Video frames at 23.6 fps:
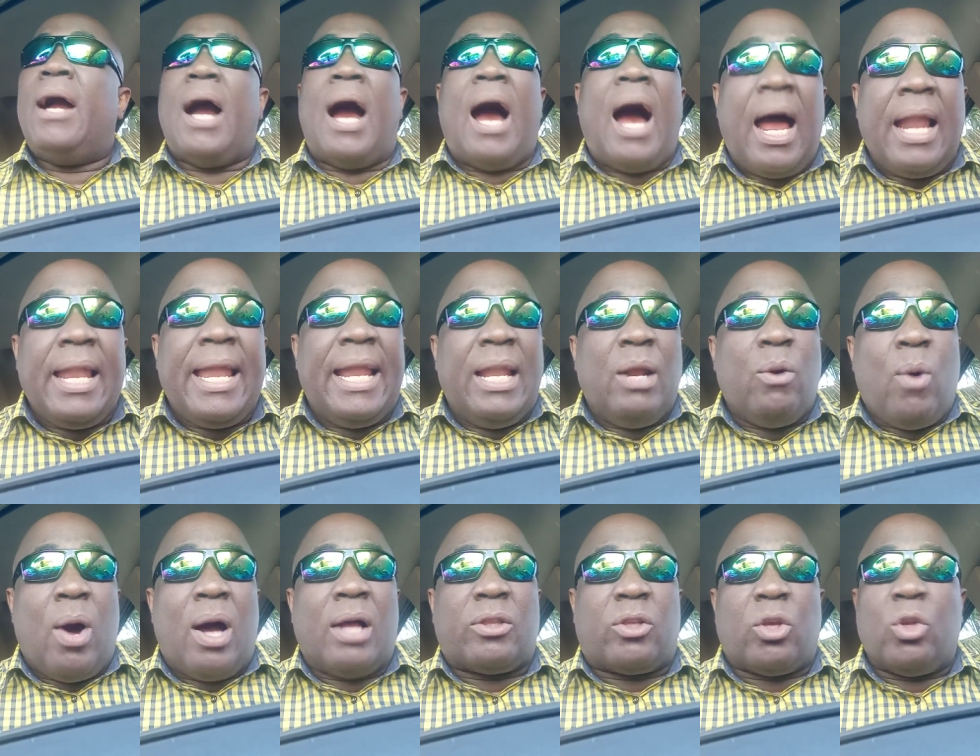All Lenny
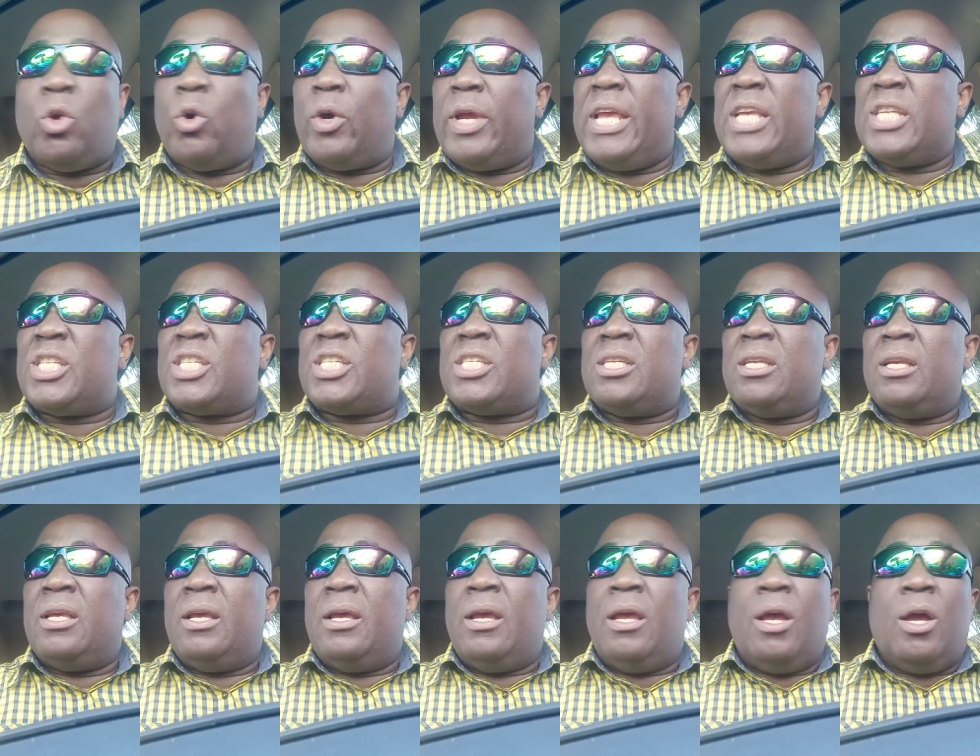want to do is
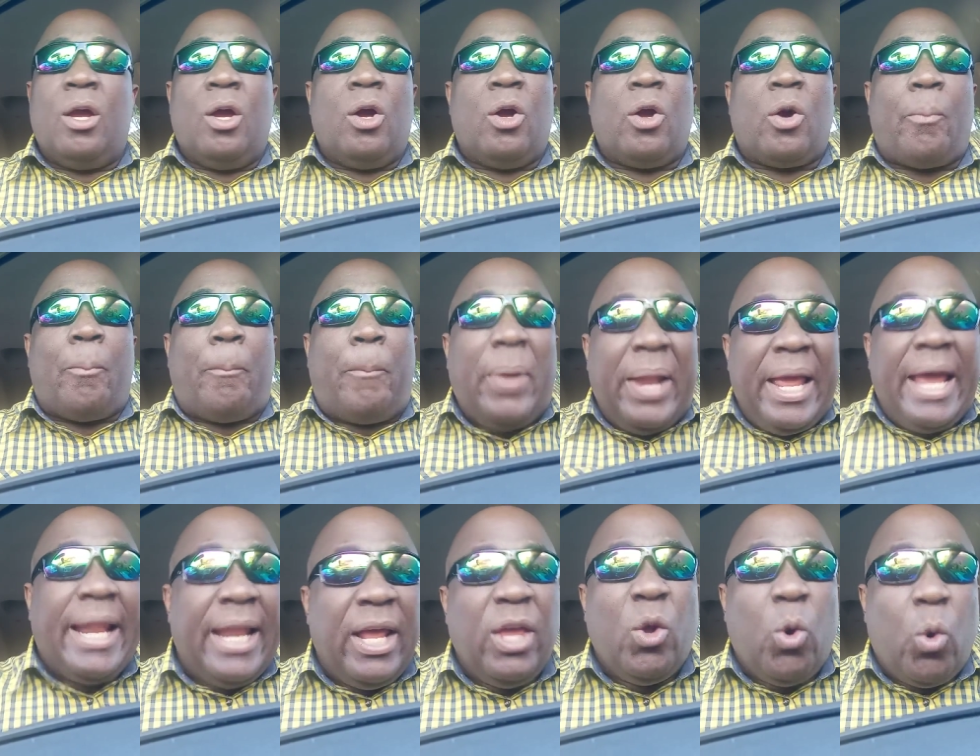
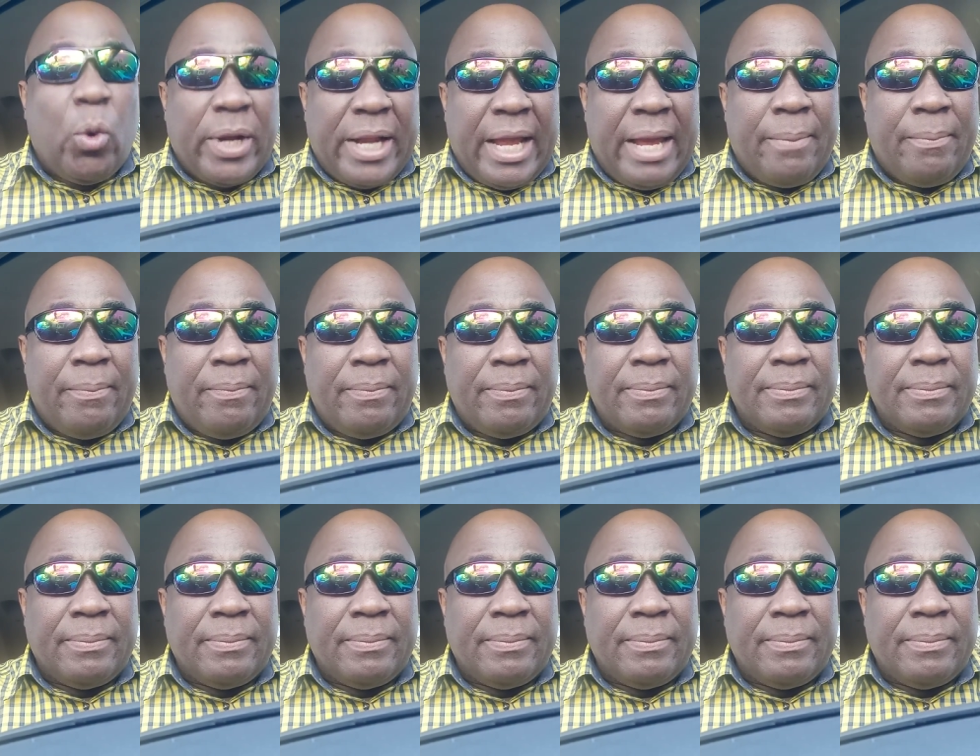play the youth them